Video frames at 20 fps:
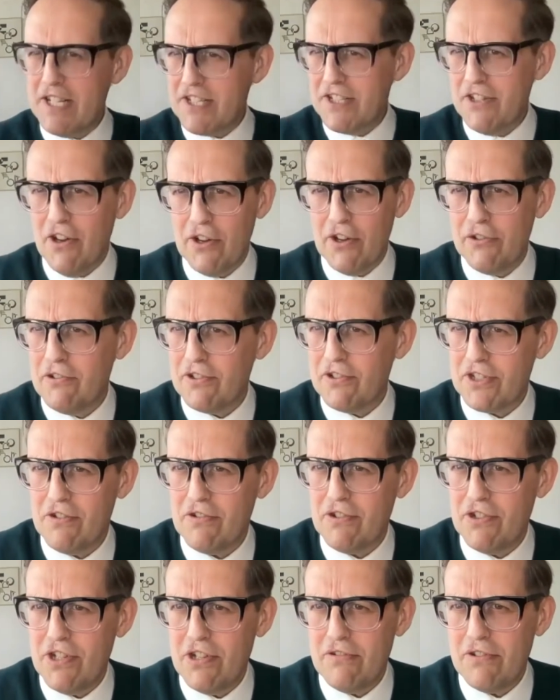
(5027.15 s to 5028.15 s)
There's not an
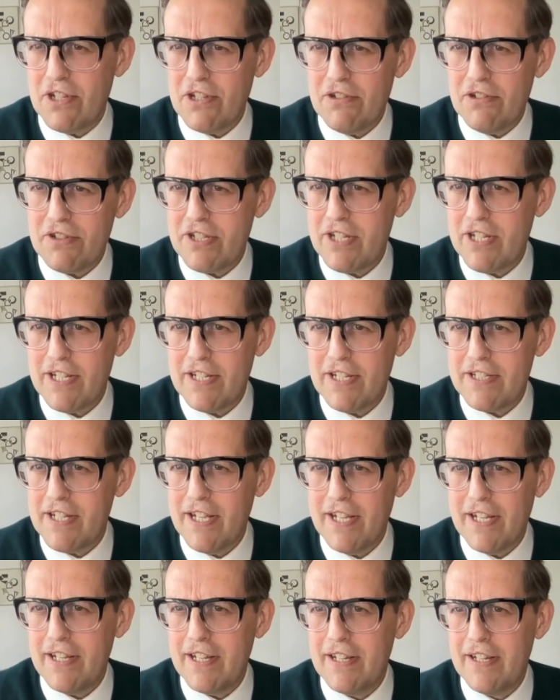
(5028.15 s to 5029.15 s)
auto cue that you see, is
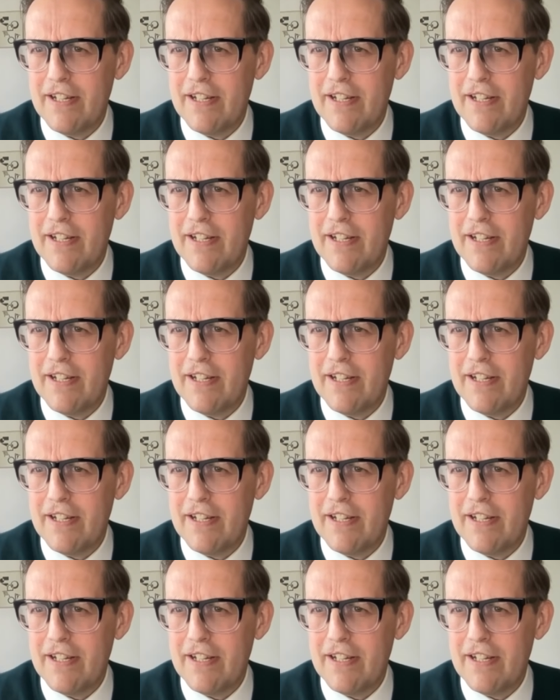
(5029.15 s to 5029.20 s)
there?